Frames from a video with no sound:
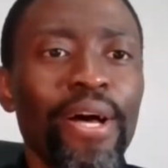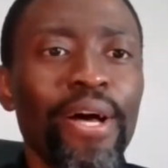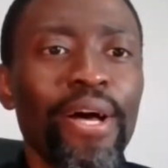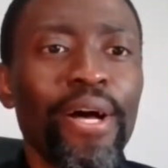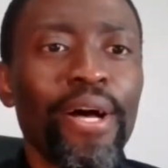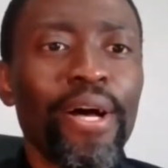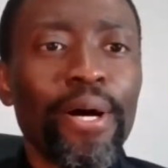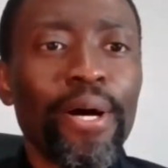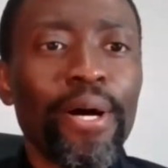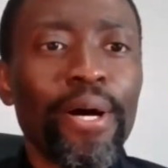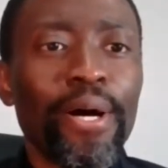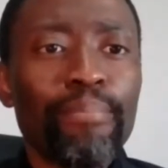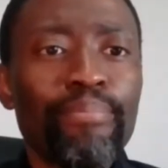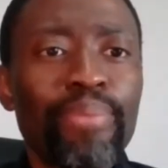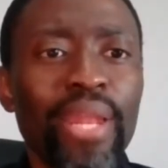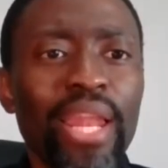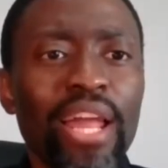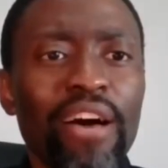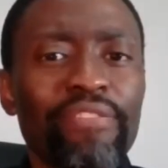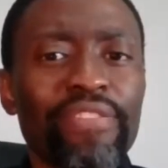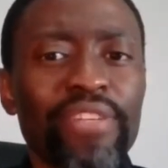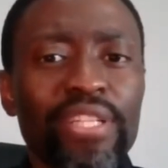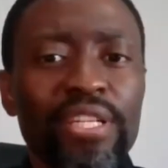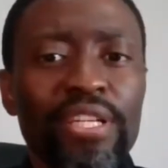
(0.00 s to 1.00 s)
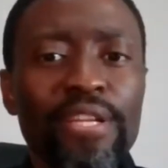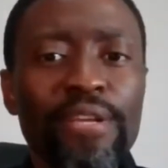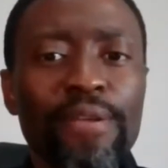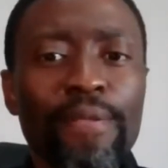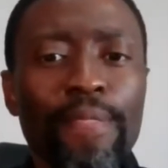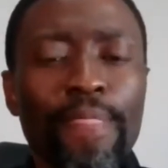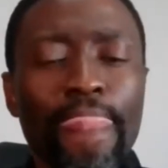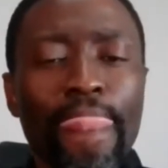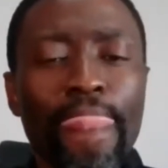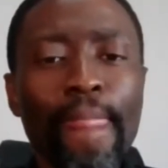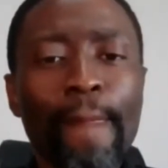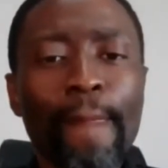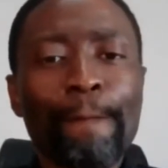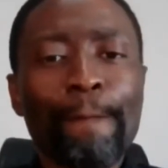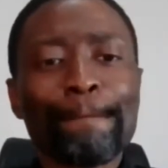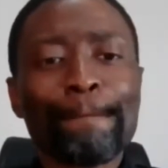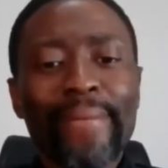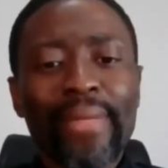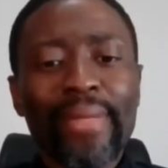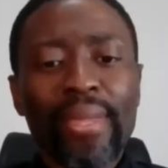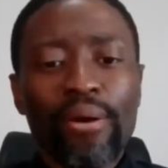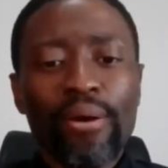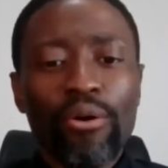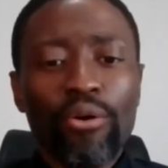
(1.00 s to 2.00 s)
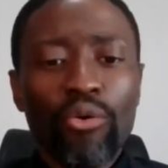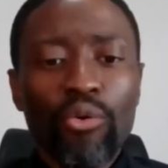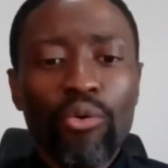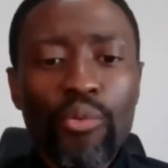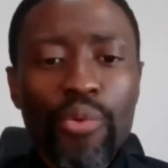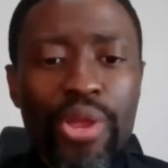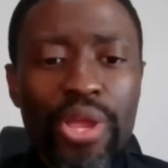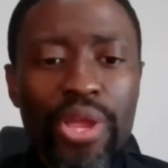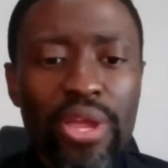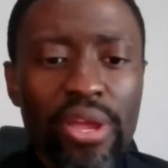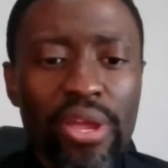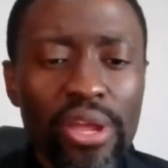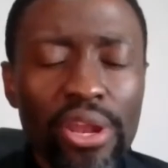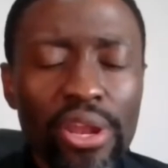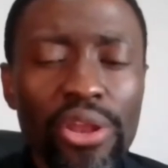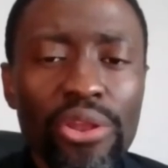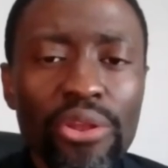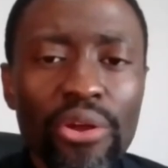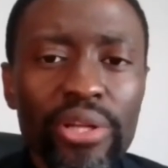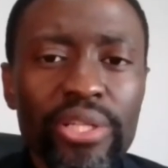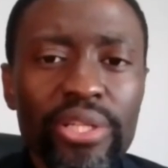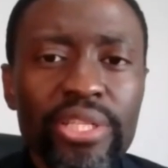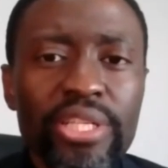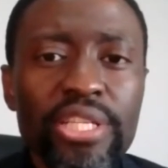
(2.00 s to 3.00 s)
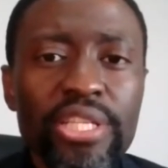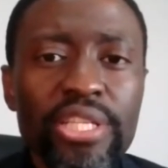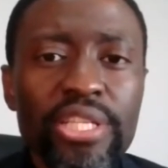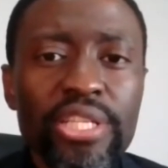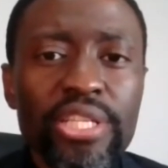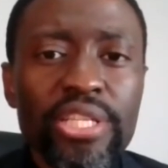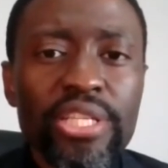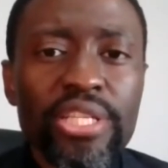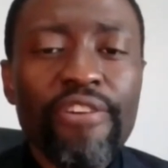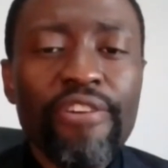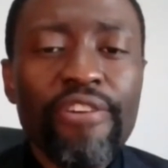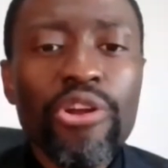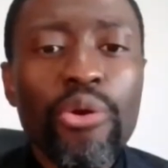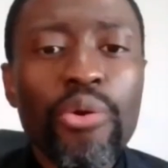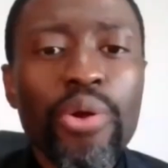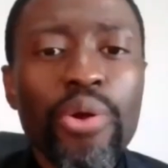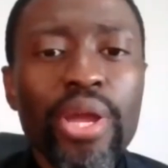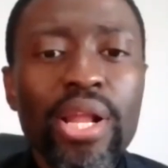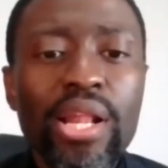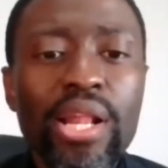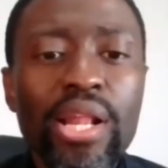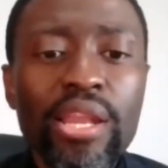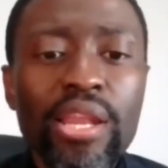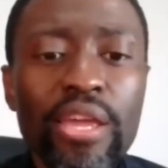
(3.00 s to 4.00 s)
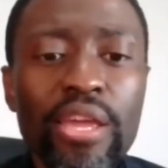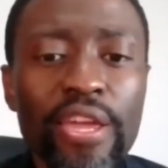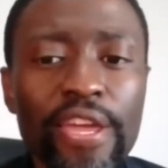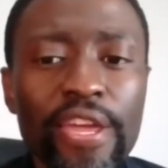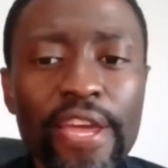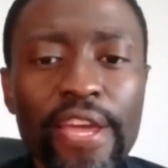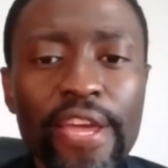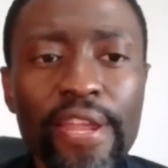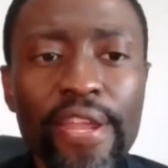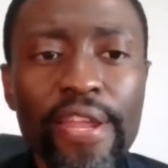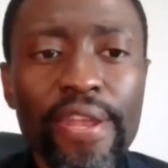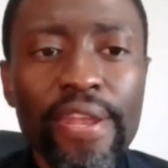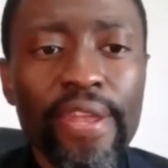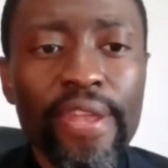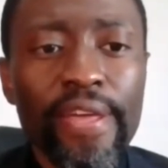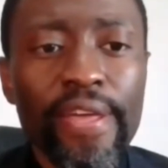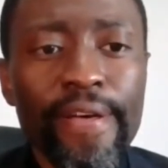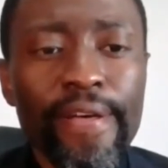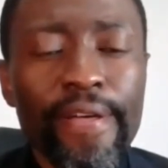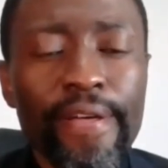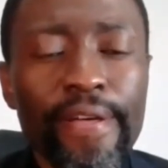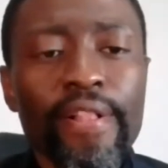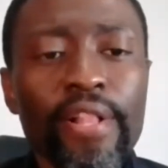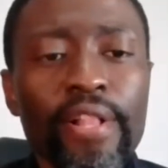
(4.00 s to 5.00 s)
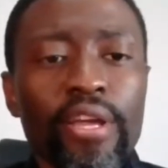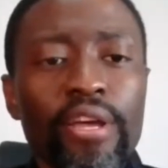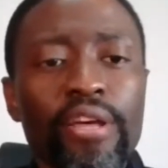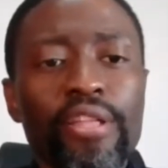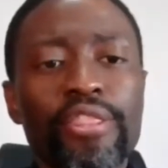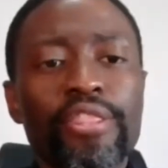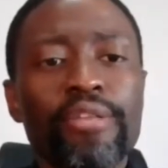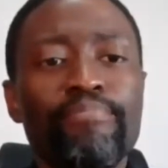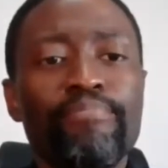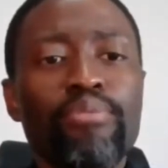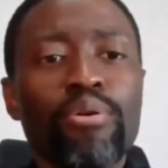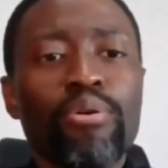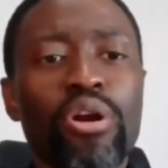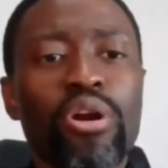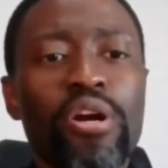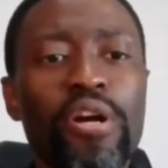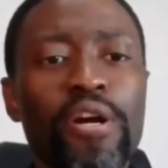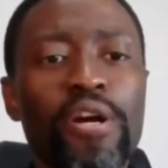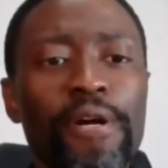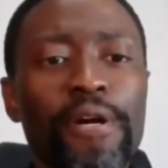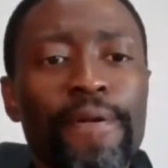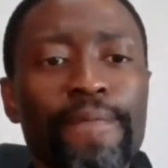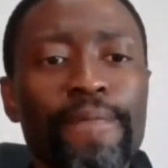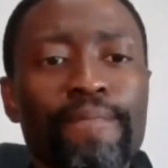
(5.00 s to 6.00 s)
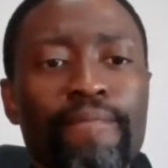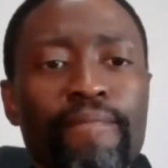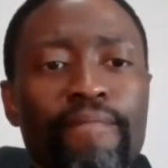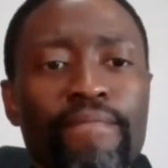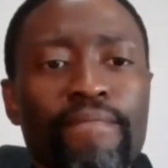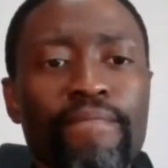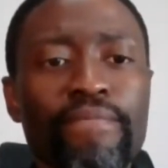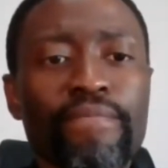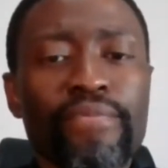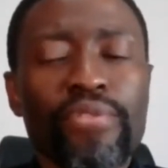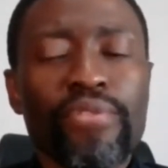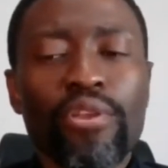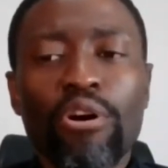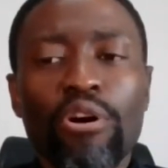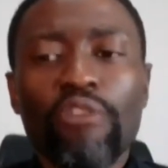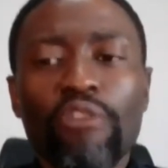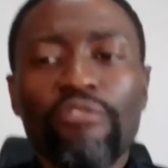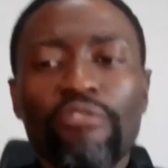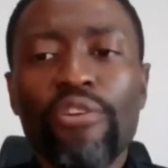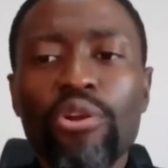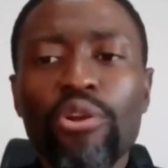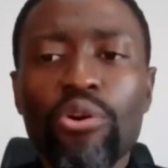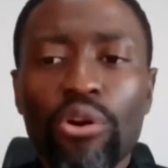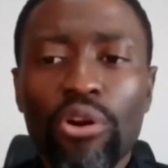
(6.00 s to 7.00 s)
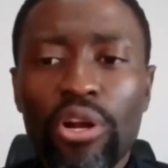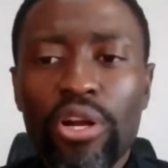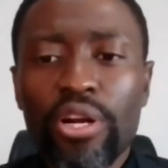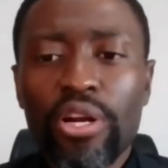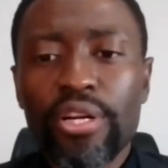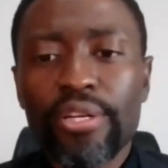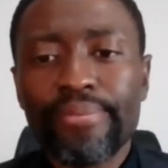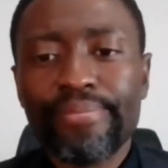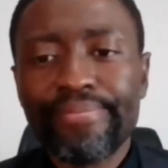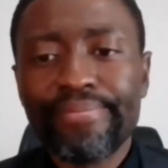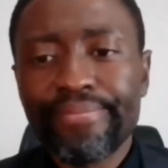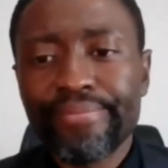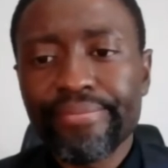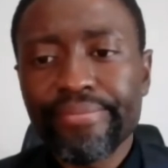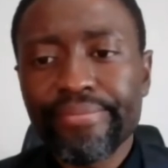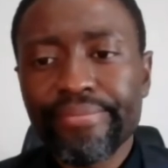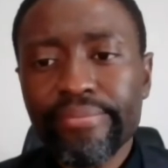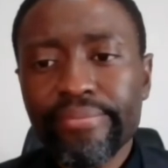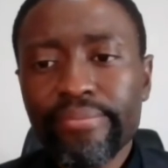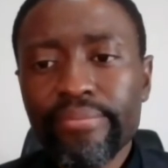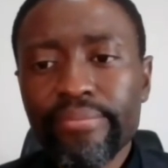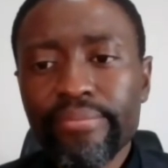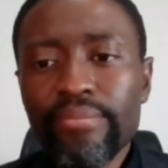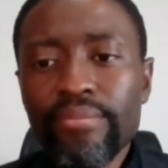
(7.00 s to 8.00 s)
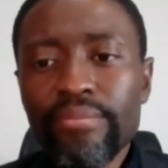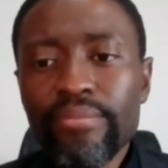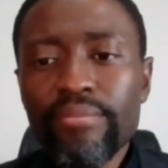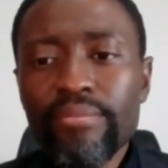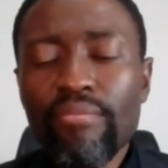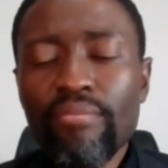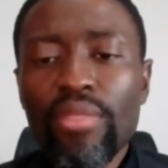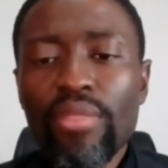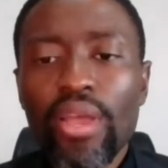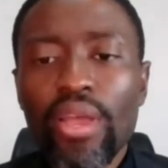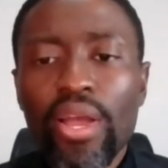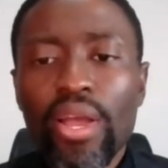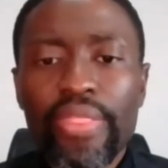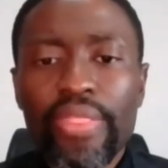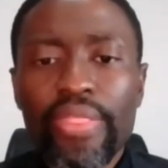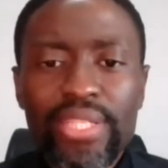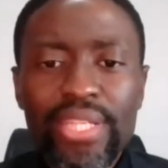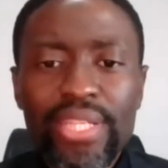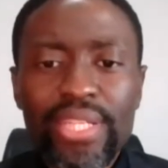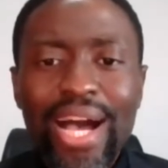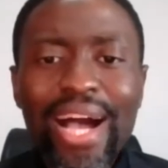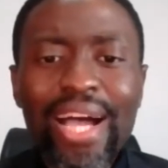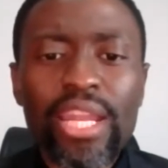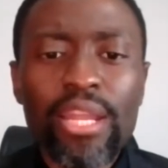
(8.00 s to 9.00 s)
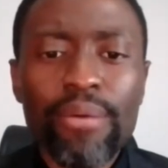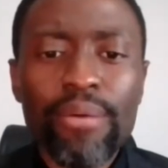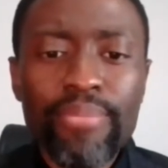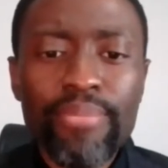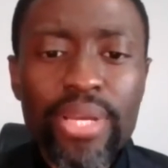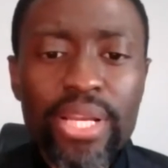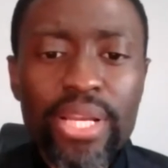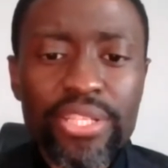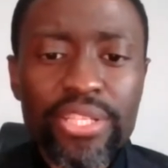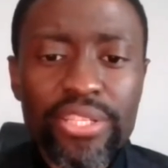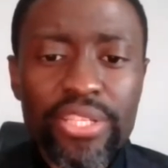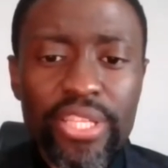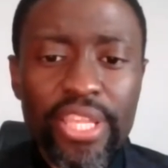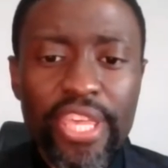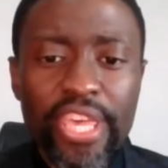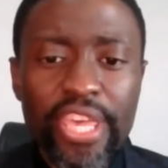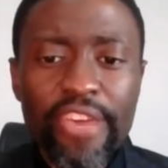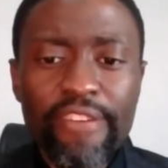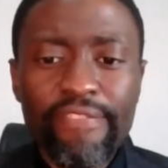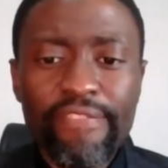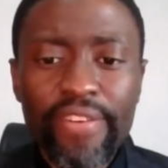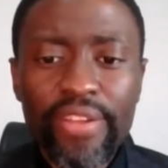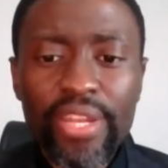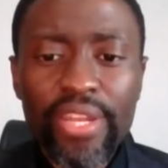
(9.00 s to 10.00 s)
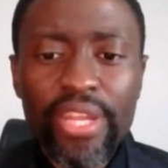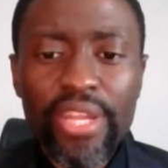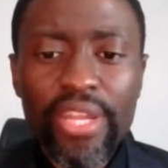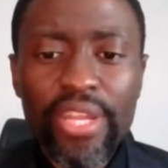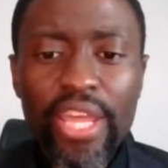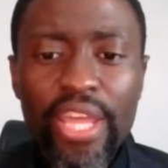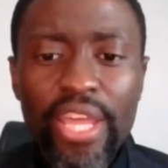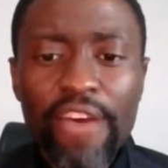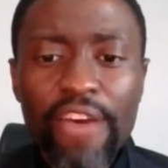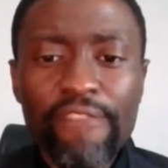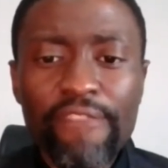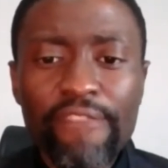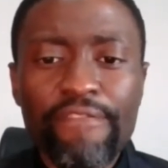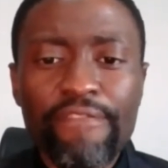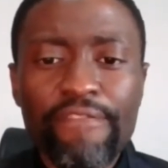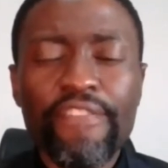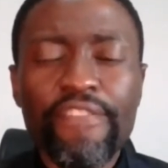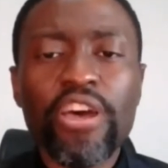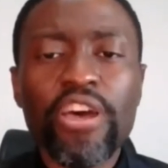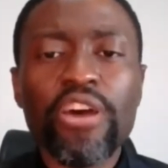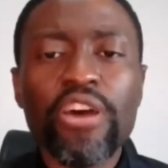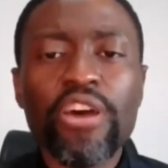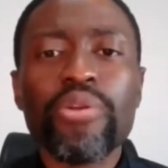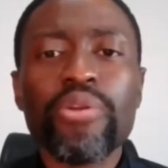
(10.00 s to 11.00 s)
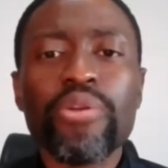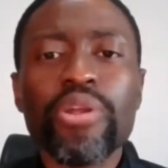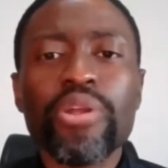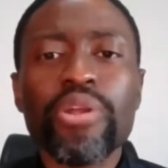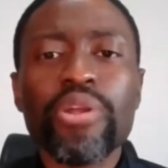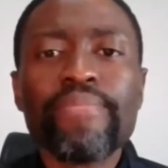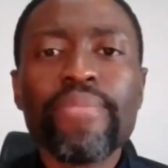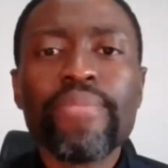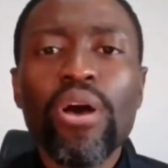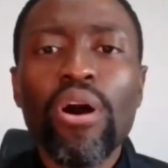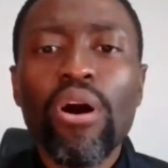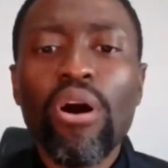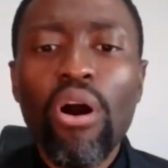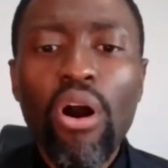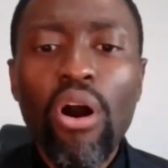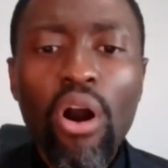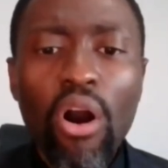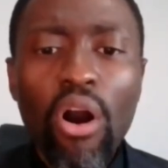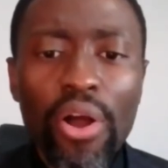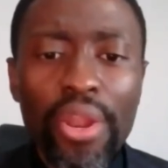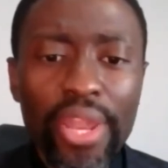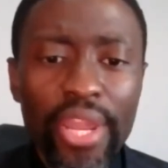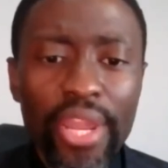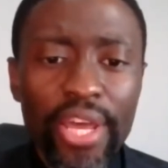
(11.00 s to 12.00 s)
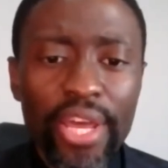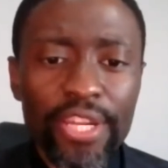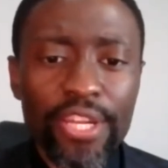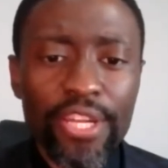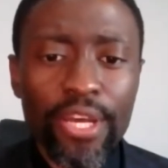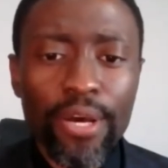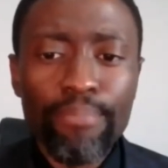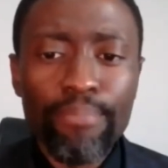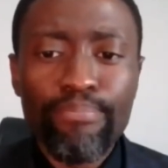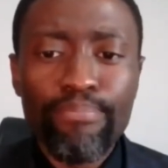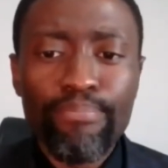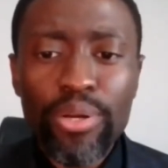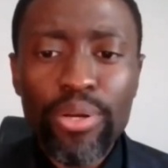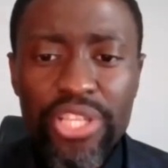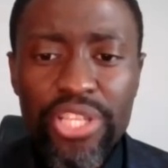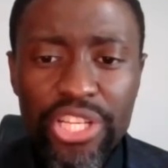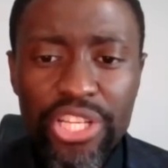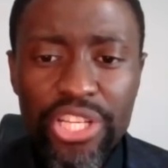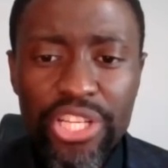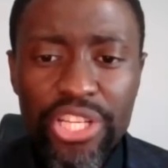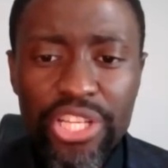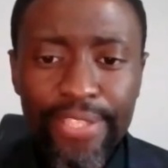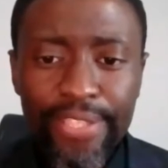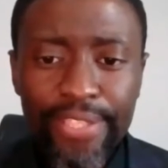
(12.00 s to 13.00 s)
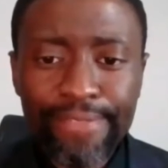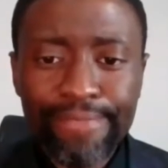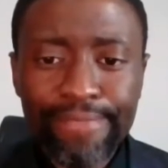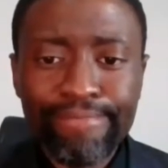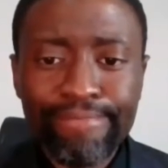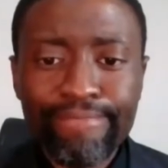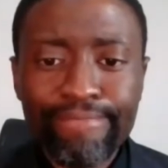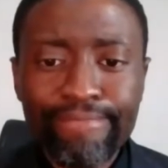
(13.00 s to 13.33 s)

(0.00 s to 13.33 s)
Uh, beloved, we notice very quickly in the book of Luke that Adam is given a very honored position